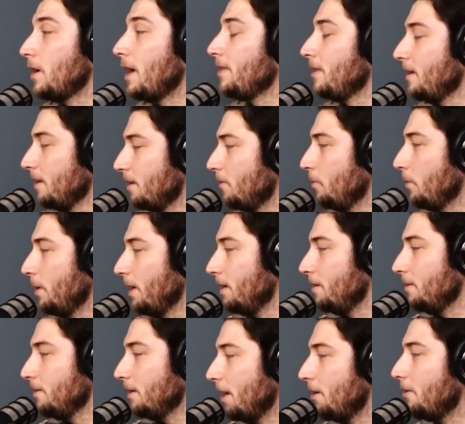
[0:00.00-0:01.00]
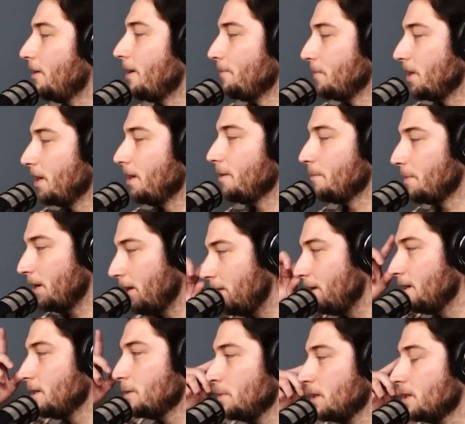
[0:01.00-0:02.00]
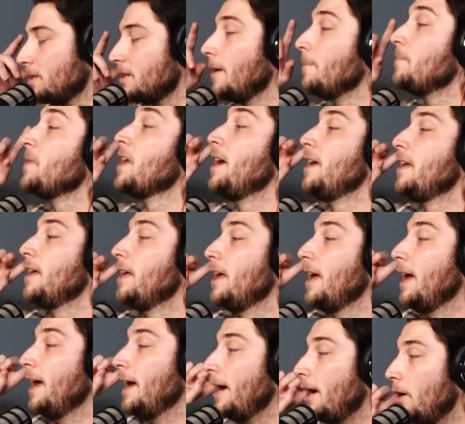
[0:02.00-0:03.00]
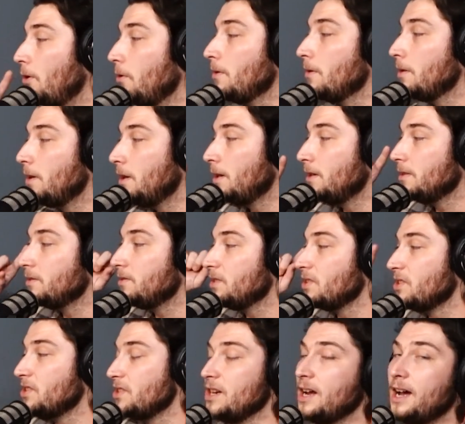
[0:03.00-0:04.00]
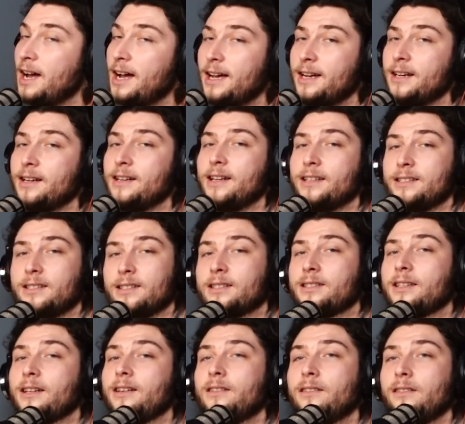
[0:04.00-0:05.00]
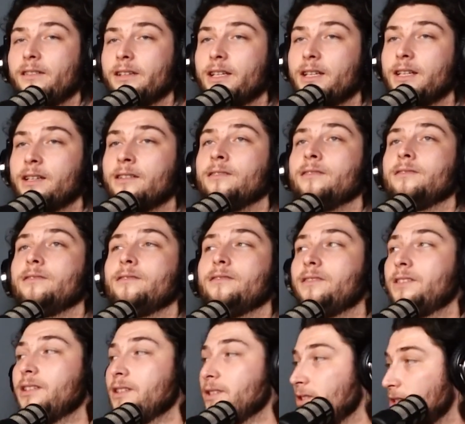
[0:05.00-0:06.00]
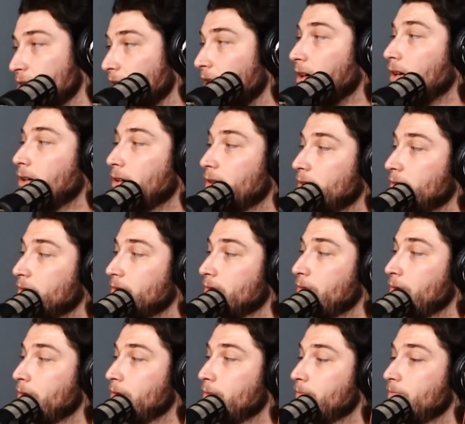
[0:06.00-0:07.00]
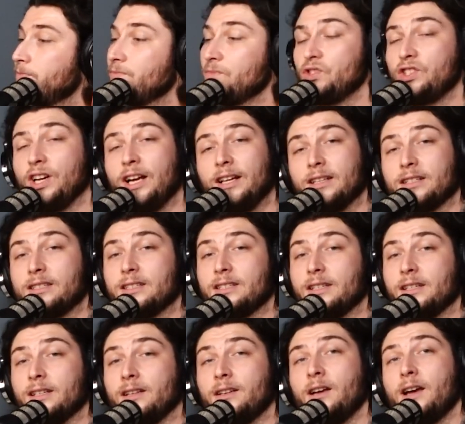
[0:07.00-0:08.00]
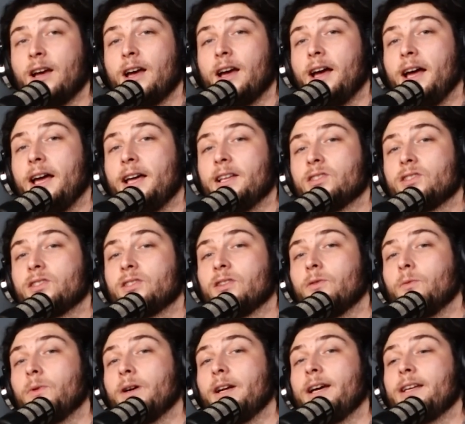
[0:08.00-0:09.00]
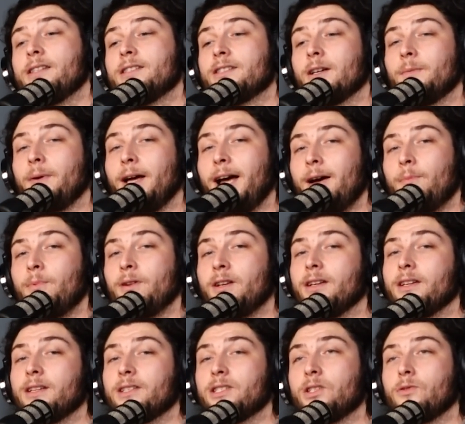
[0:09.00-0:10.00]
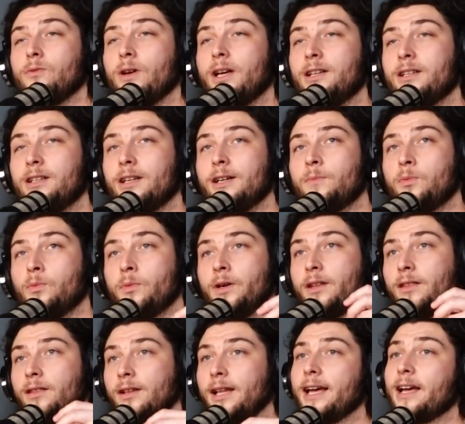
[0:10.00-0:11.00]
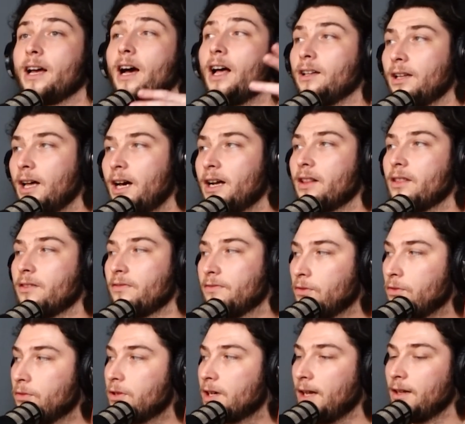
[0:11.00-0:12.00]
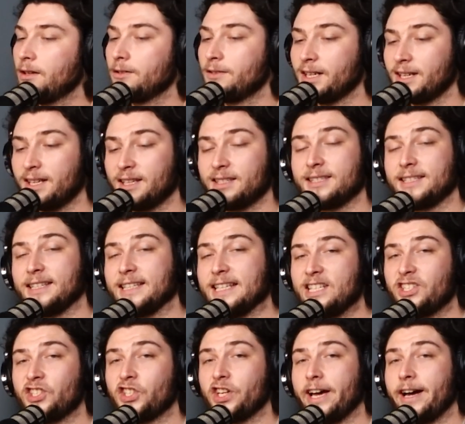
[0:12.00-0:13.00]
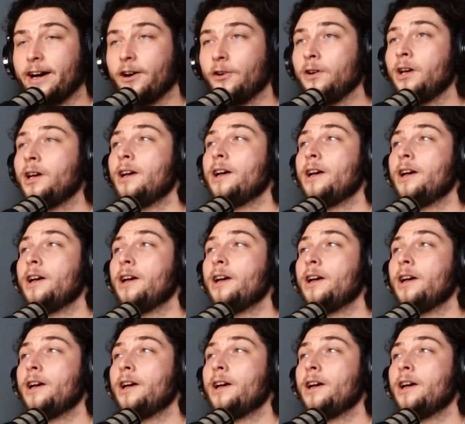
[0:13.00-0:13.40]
I think wait, now I'm getting my things mixed up. Alcohol does not necessarily dissolve gelatin. And so what ends up happening is you end up with like a lot of the food coloring gets leached out,